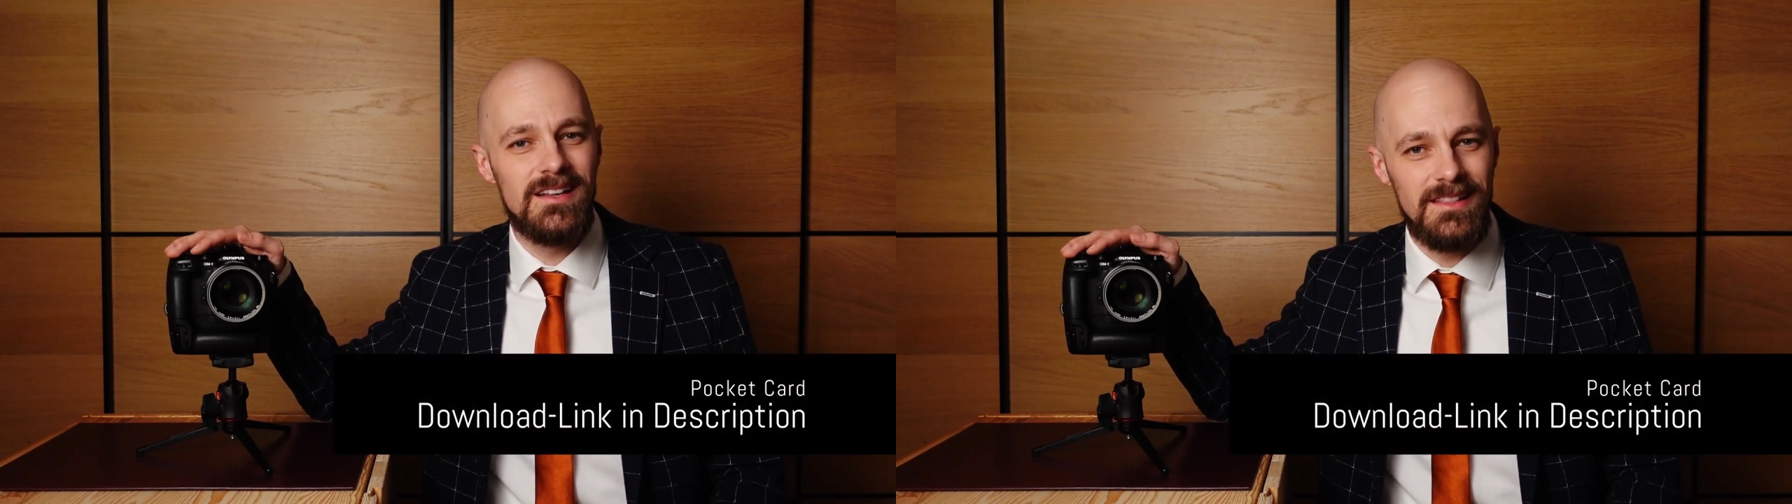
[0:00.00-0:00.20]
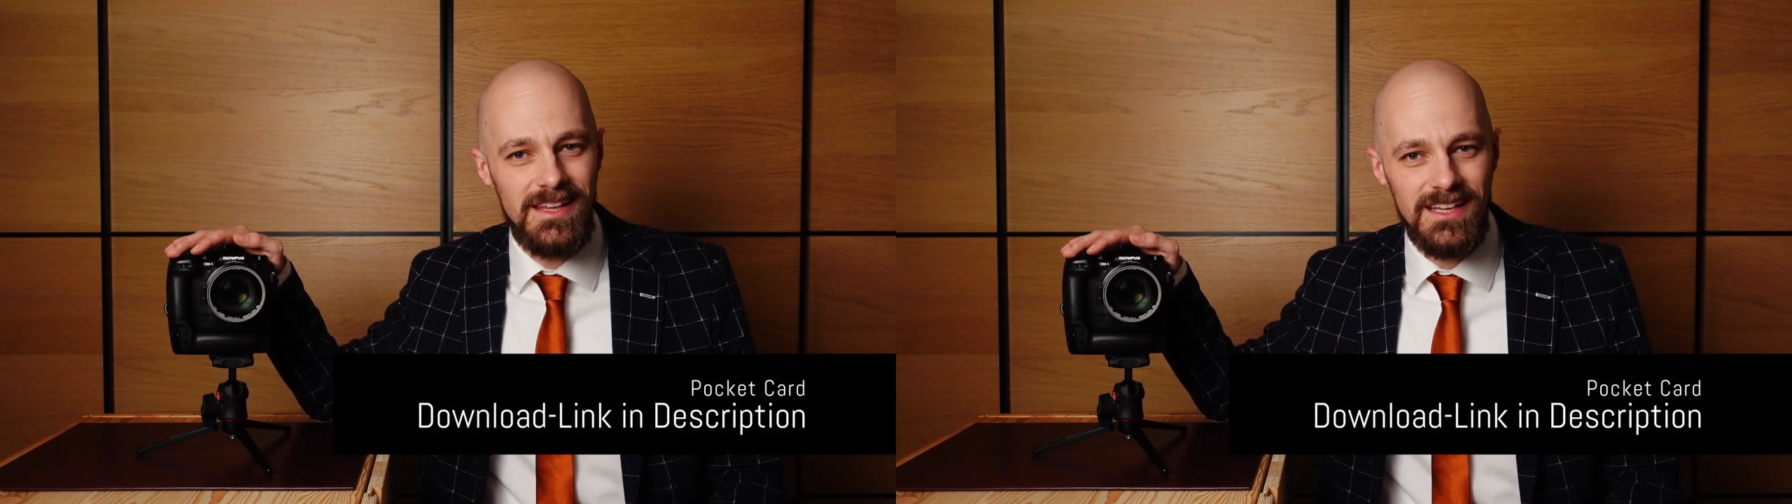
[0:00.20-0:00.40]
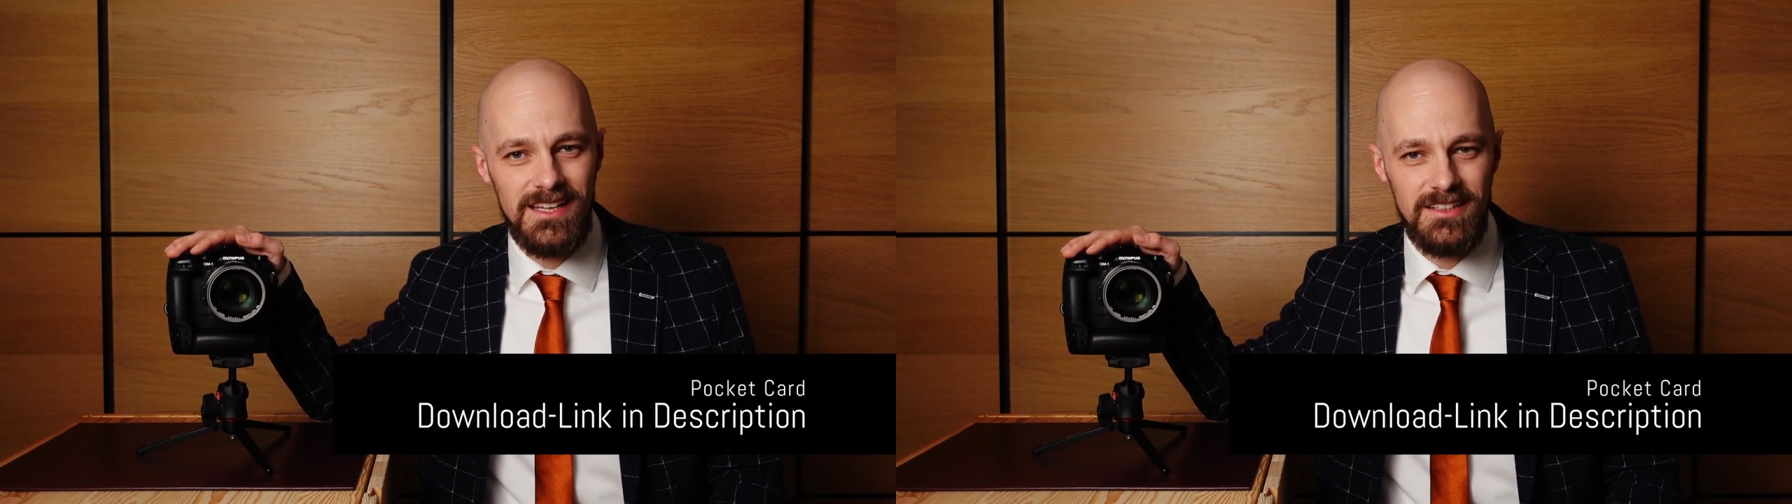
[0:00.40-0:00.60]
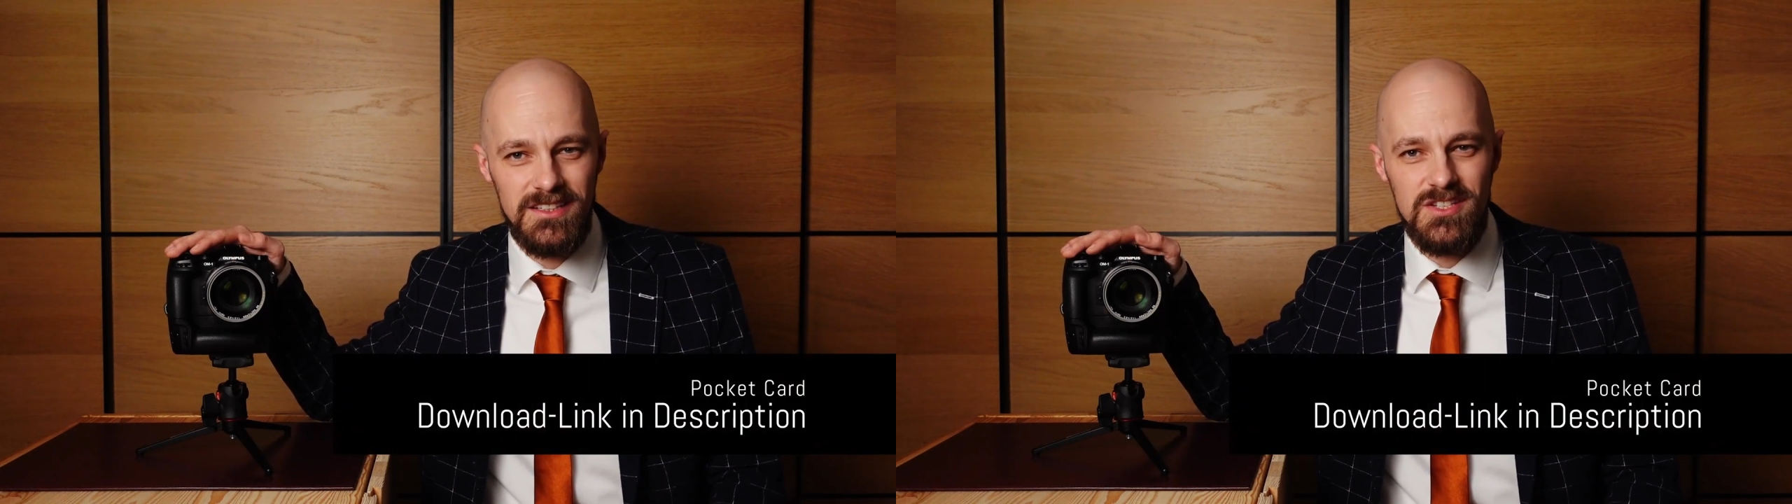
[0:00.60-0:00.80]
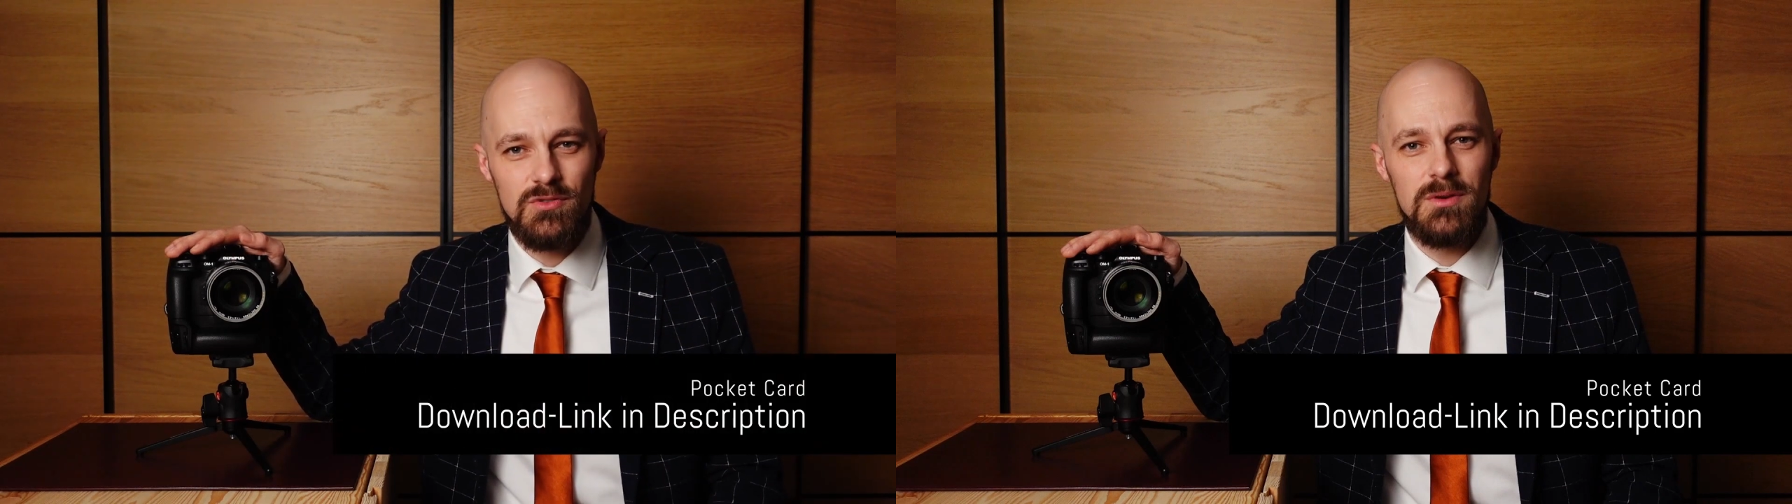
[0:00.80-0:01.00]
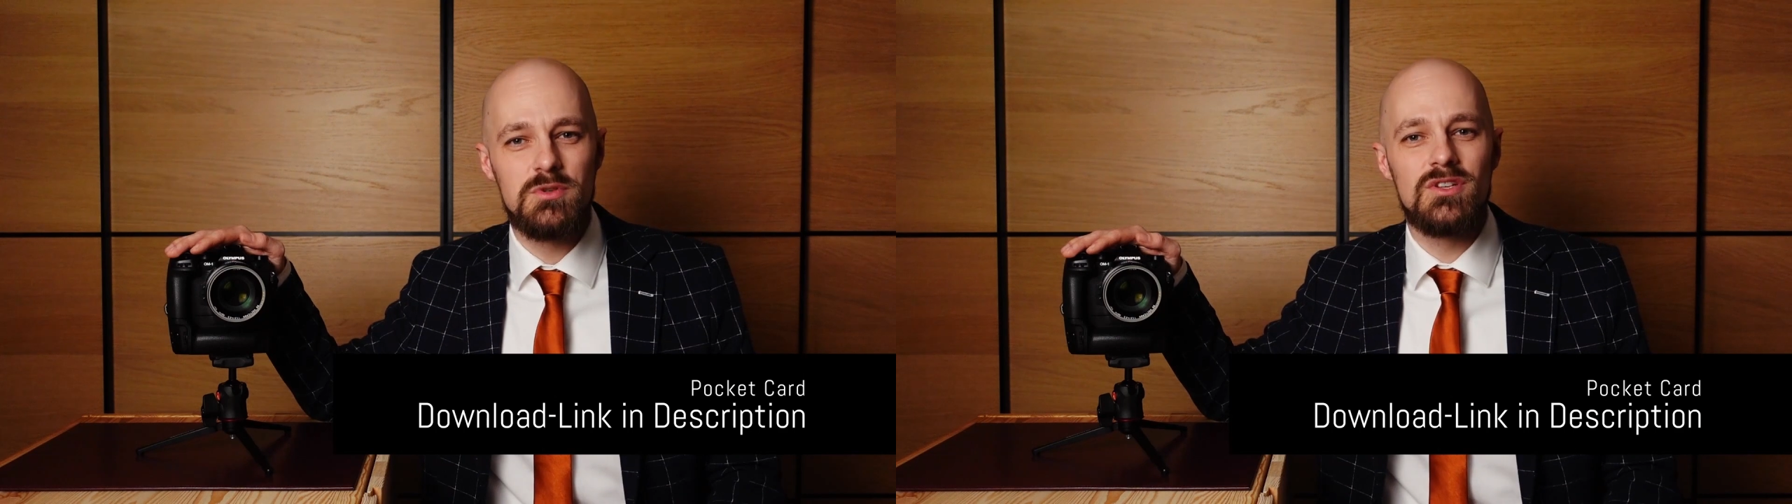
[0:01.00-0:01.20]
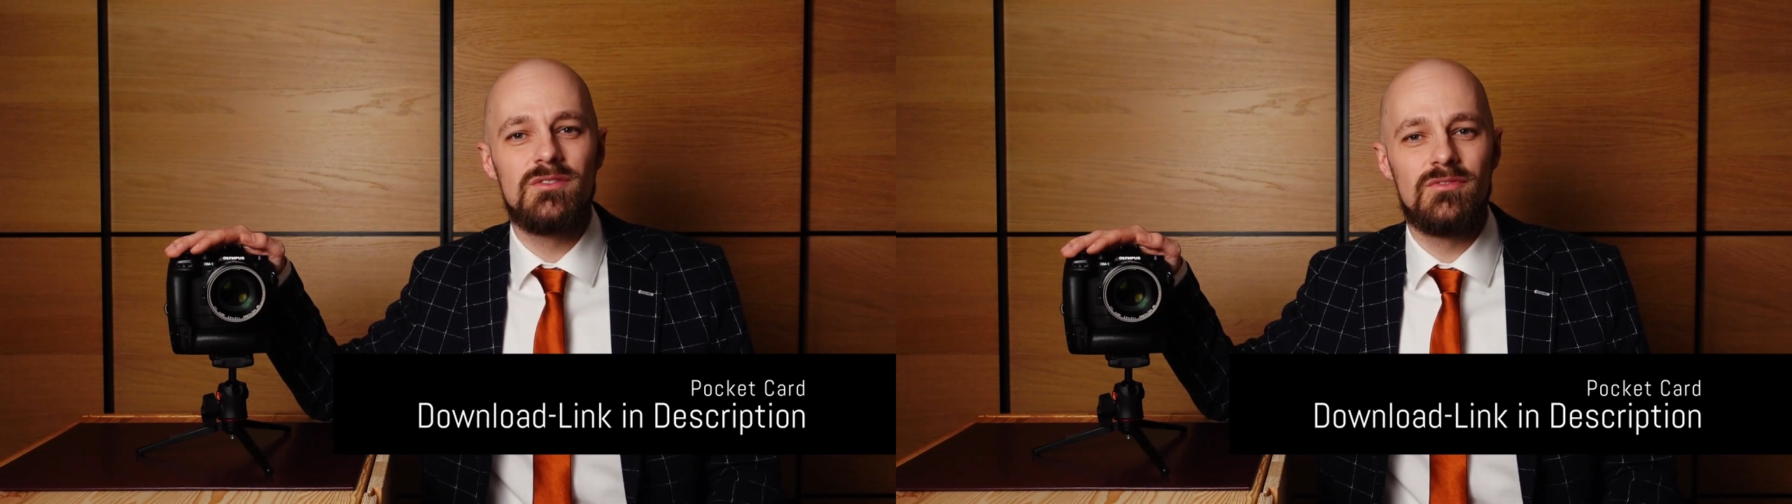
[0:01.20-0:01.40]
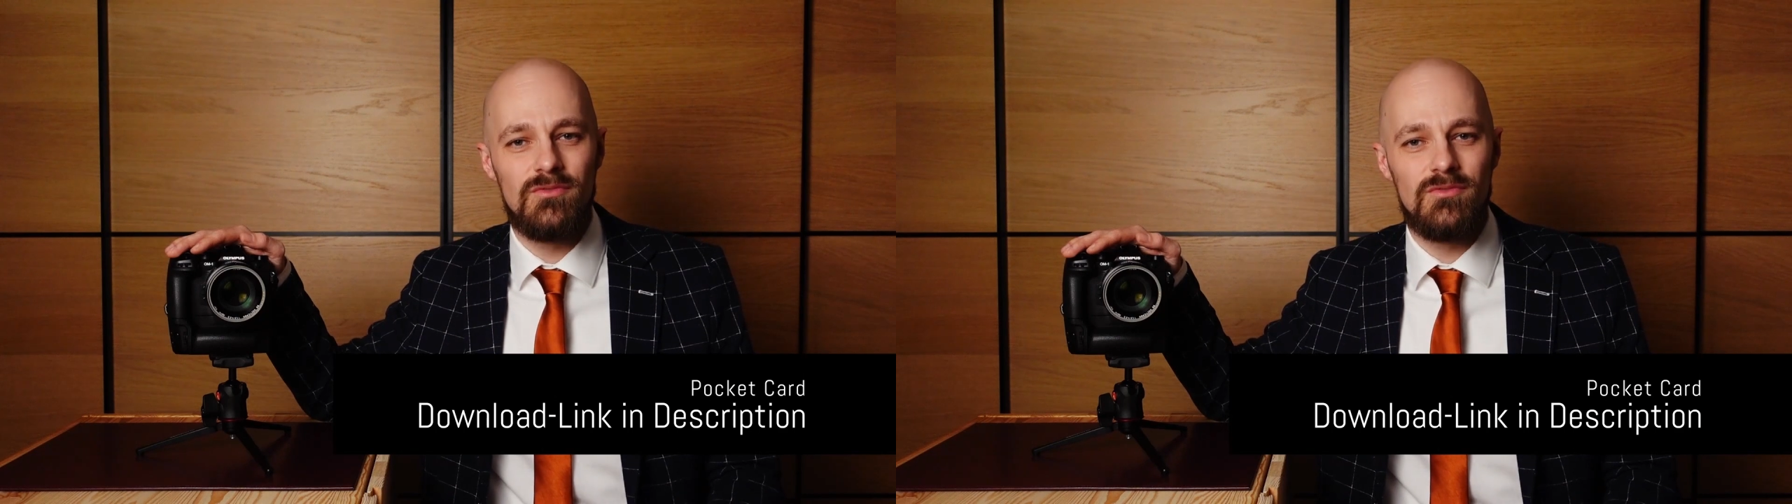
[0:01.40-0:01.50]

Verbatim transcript: a link in the description